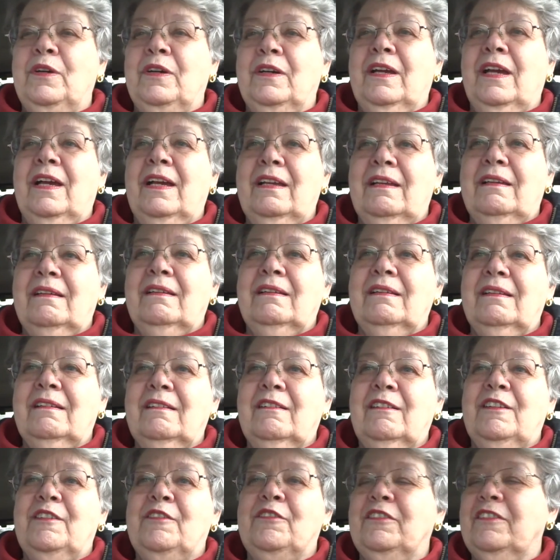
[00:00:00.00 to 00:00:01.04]
I could
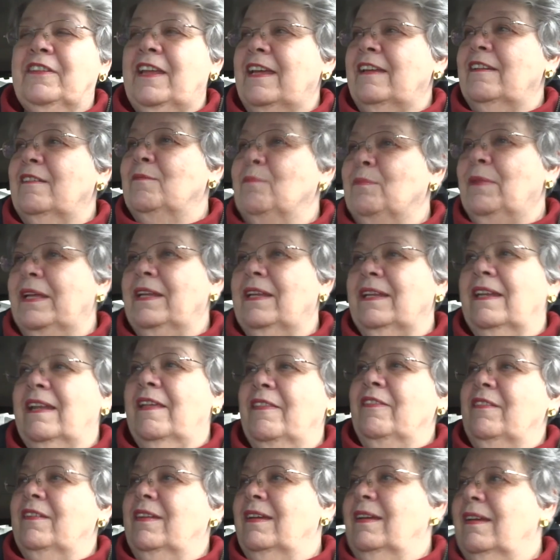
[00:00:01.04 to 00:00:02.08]
have stayed in bed another
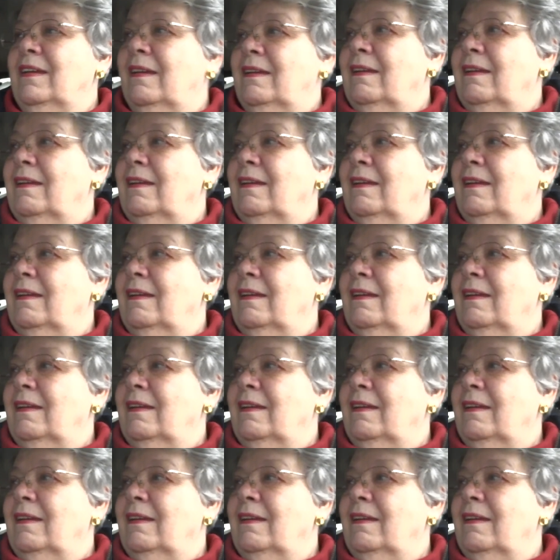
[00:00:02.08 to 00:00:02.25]
day.